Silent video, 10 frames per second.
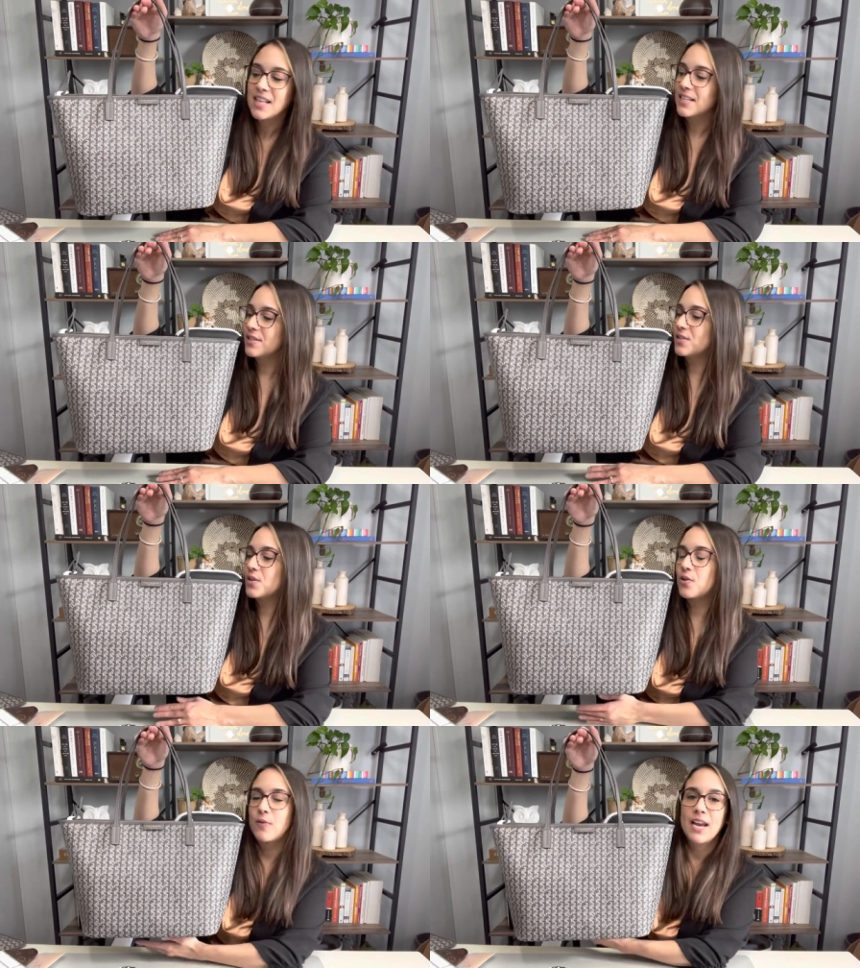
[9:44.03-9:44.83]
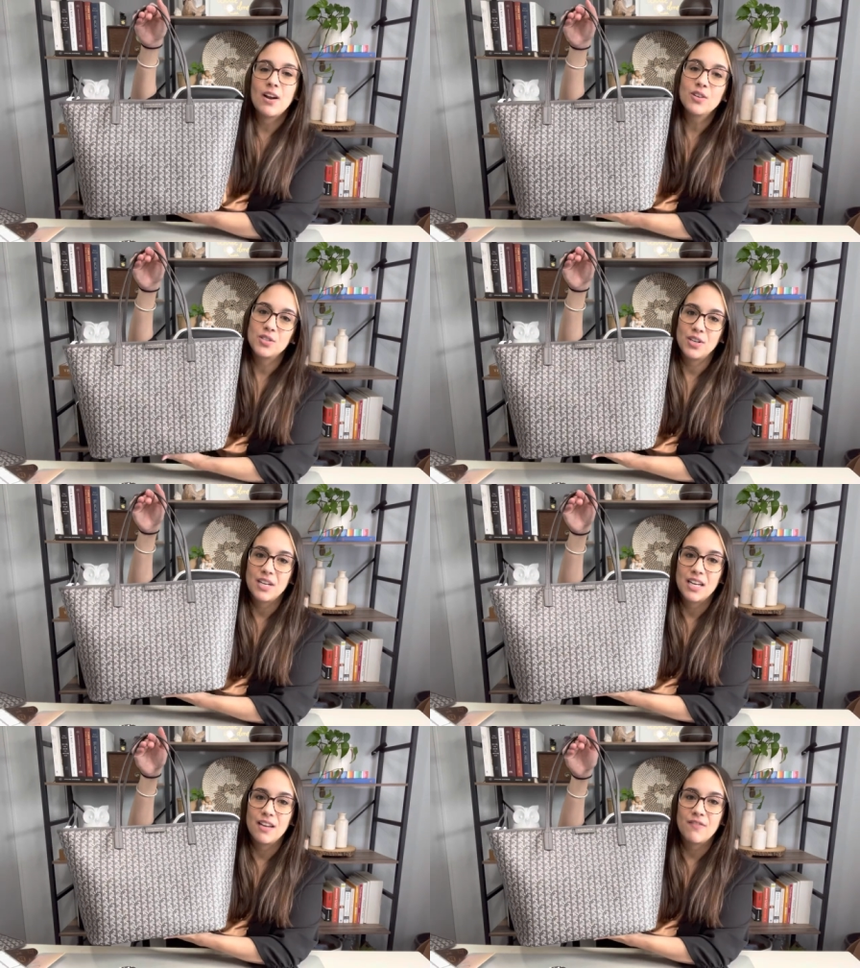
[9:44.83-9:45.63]
This is a great
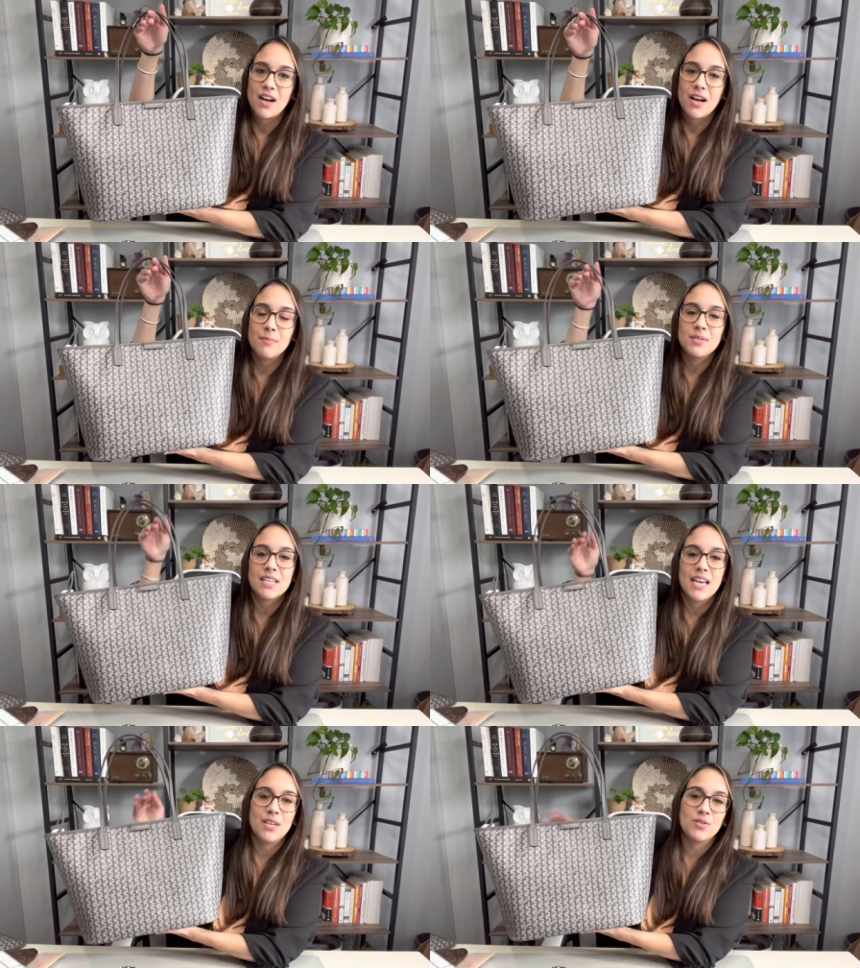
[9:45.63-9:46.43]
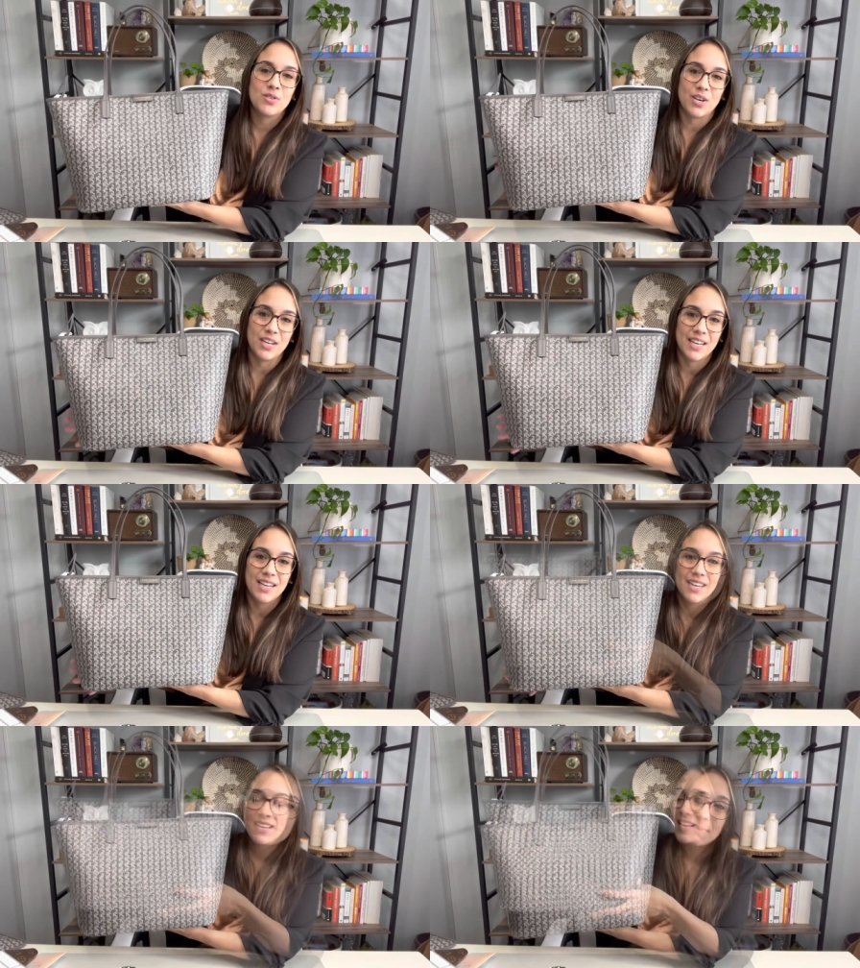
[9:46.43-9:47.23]
alternative um, to get you started.
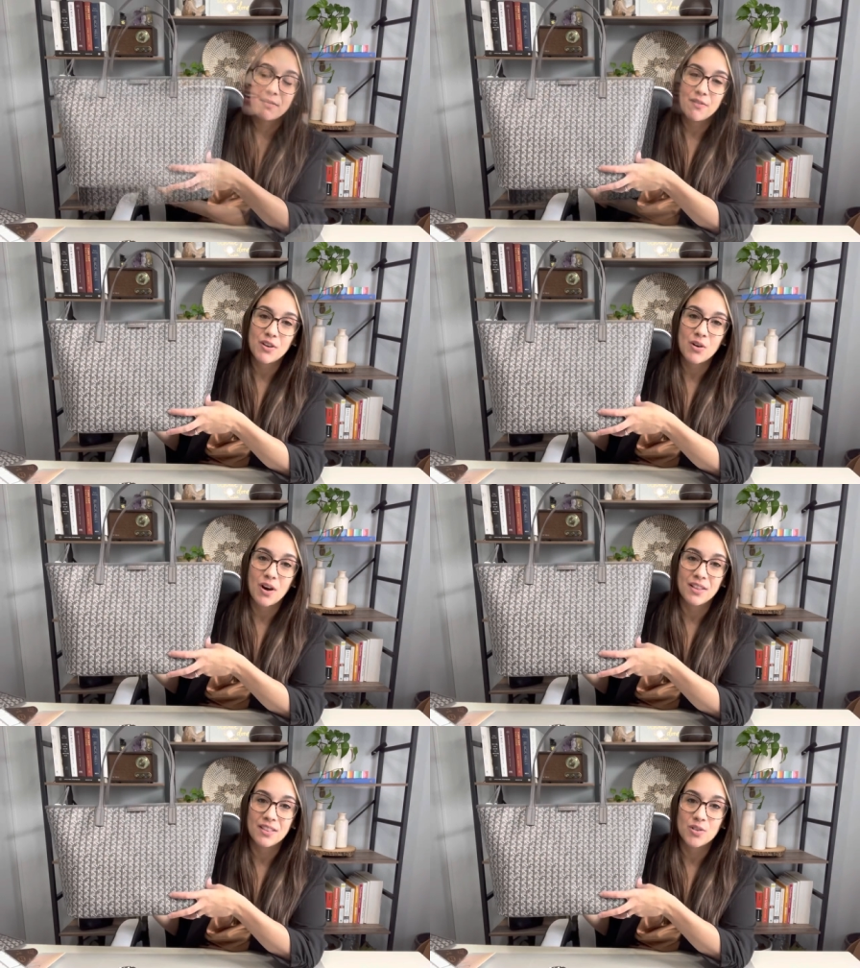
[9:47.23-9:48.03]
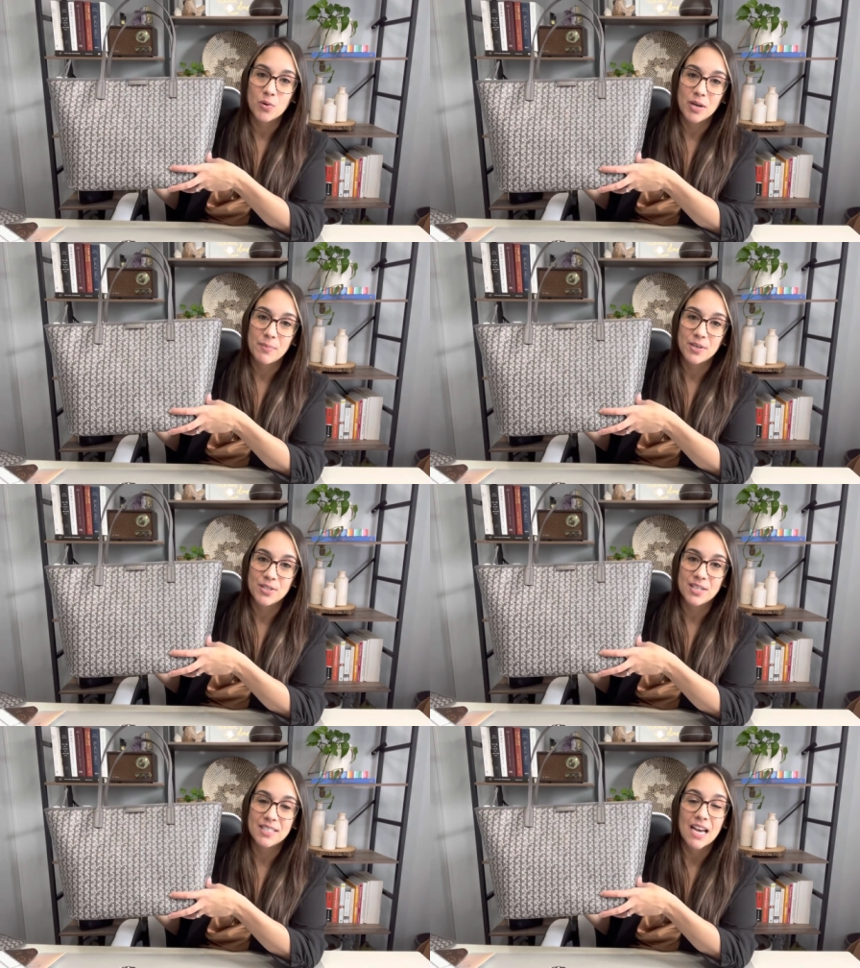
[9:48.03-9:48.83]
That's my review on Tory
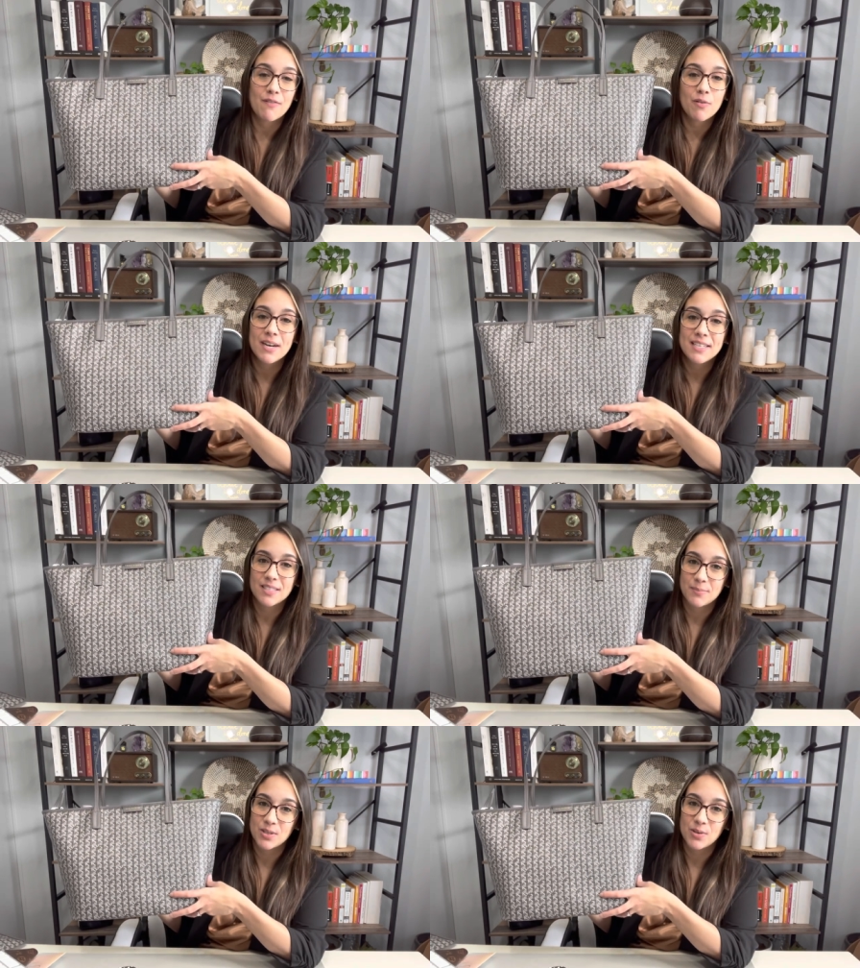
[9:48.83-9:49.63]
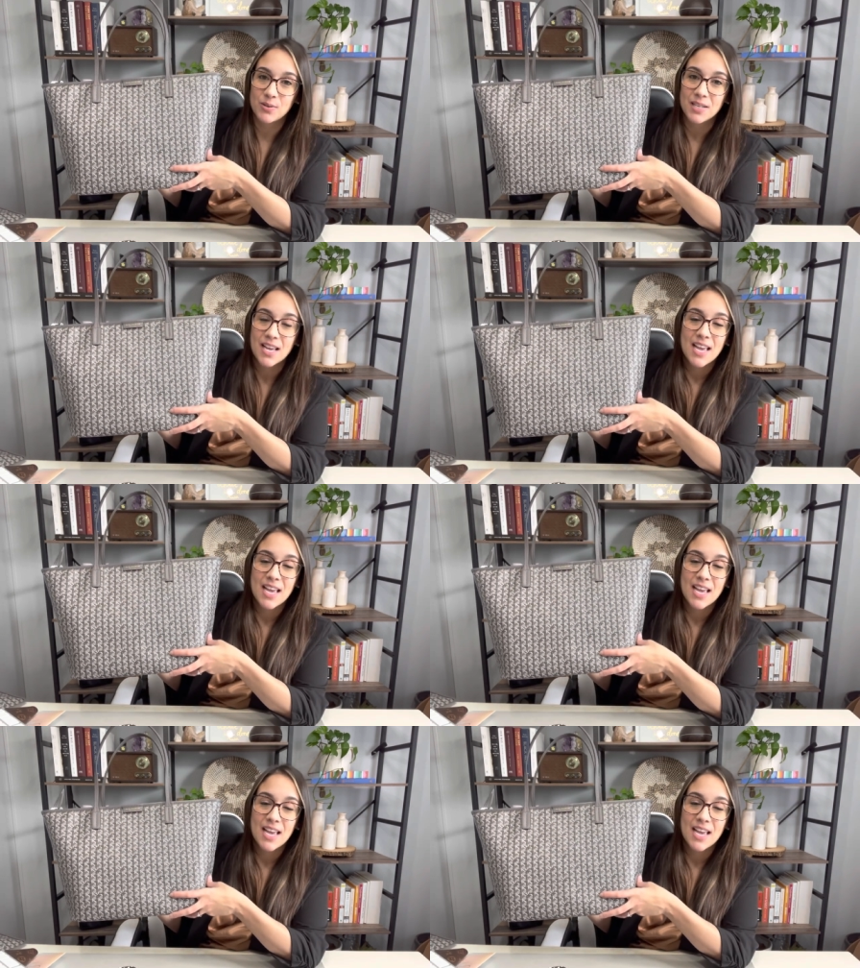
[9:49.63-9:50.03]
Burch's Ever Ready Zip Tote.